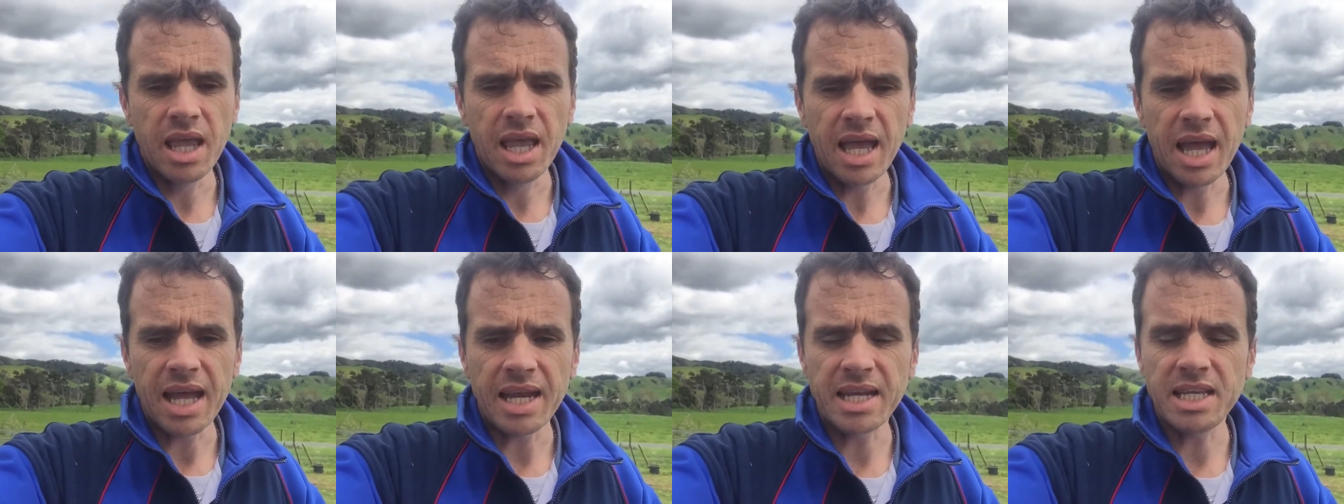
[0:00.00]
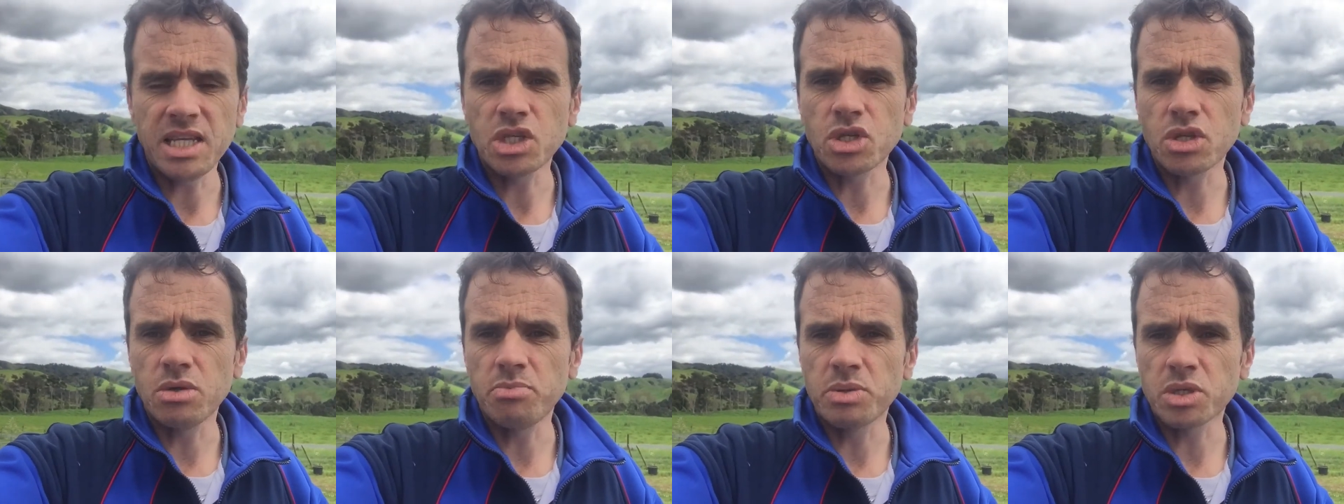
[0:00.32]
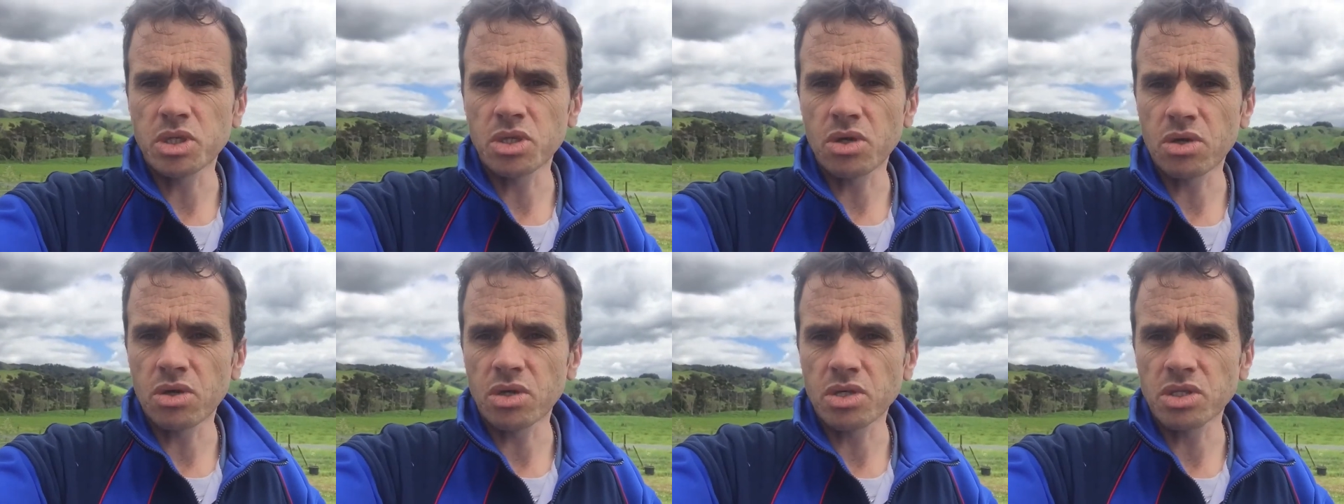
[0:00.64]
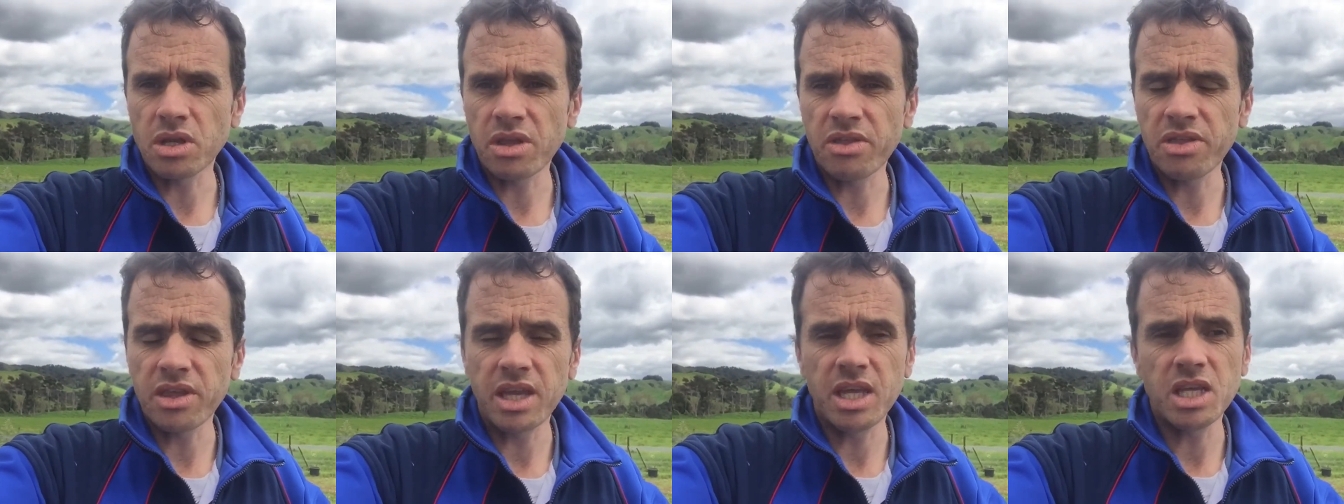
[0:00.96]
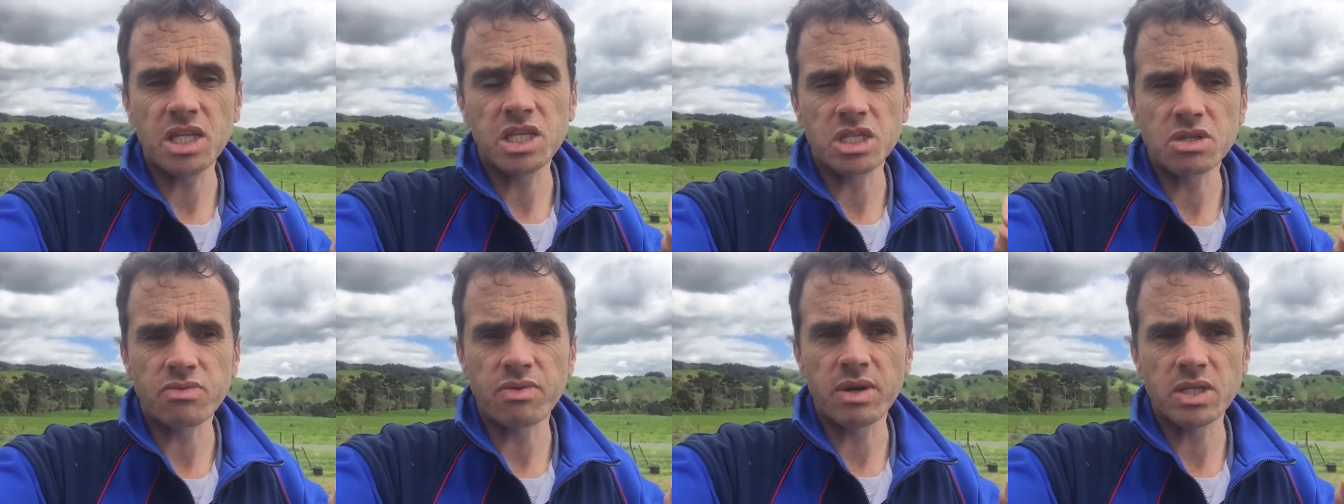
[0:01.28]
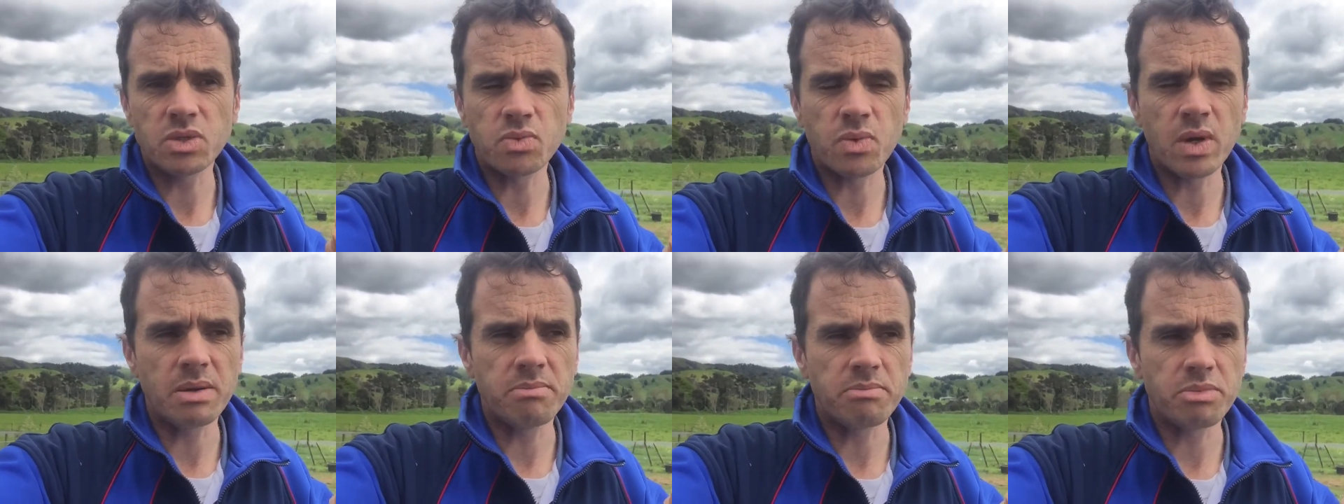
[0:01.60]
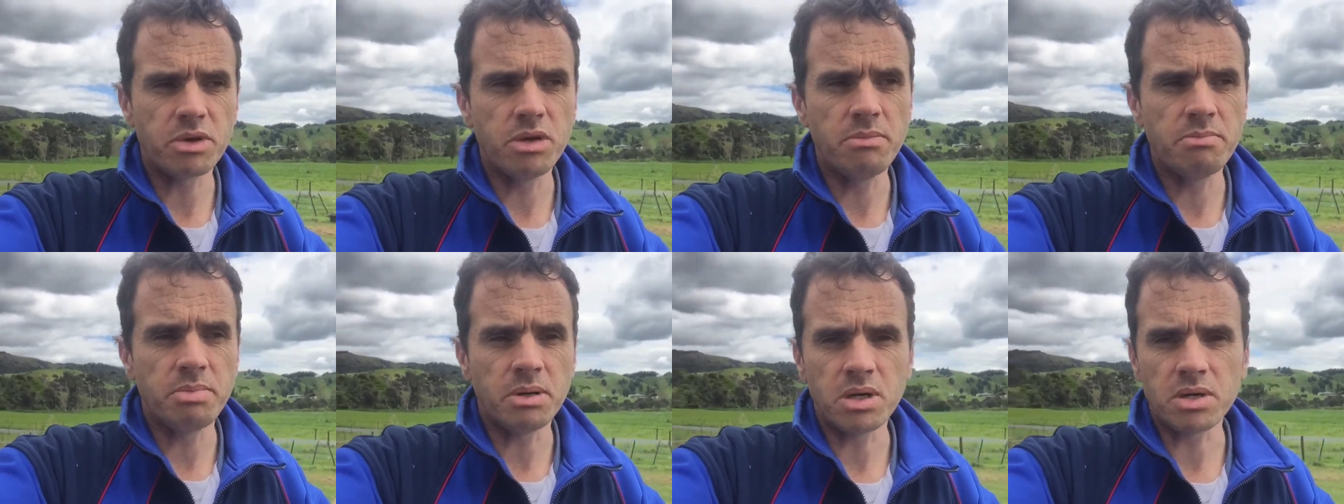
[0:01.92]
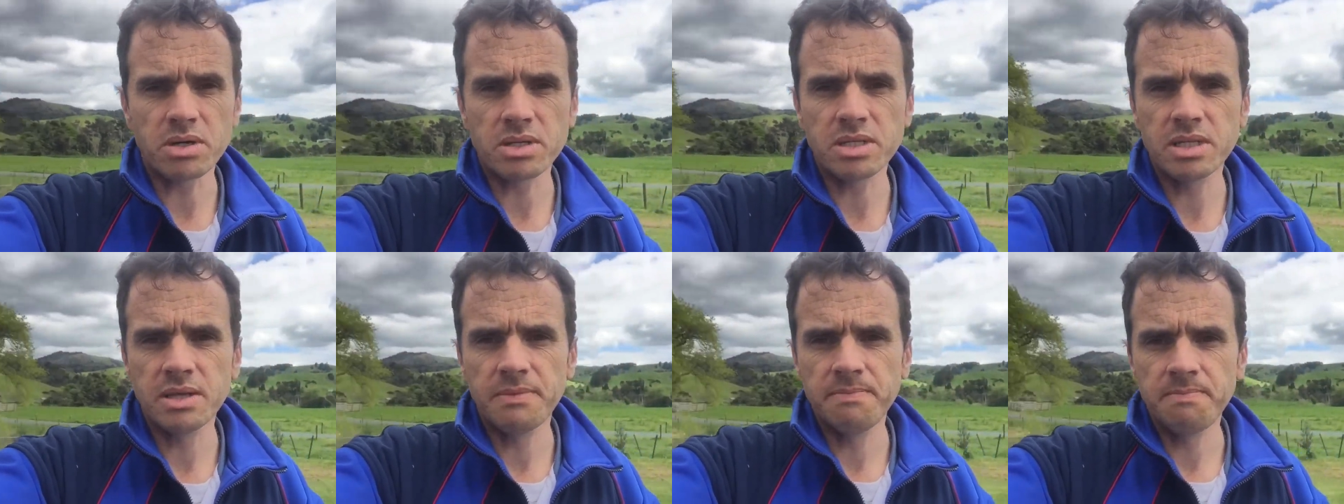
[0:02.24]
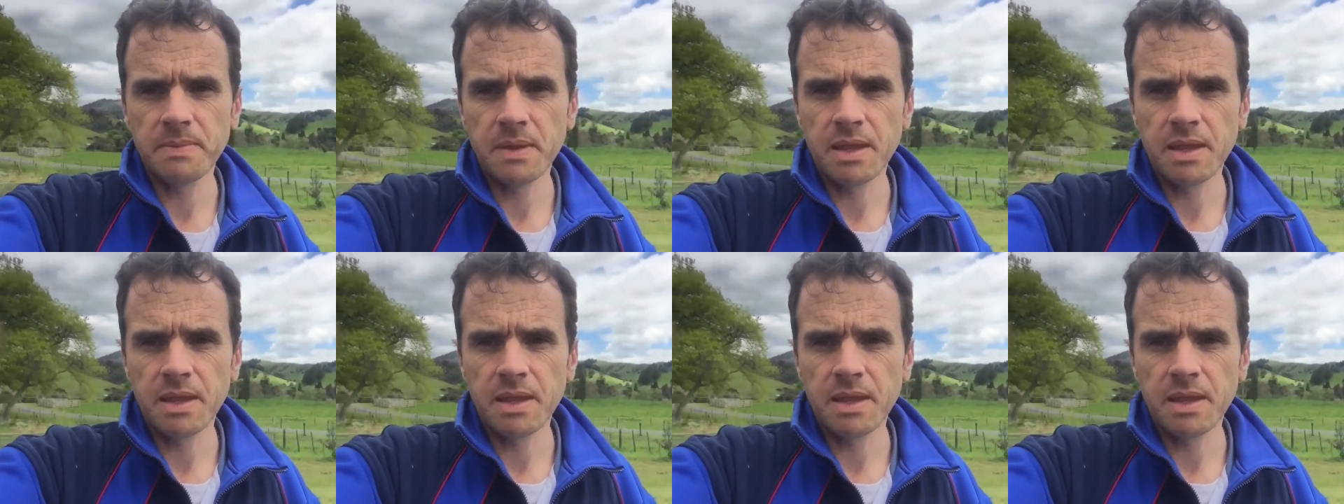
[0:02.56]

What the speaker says: honey supers on, because I think he just runs one brood box,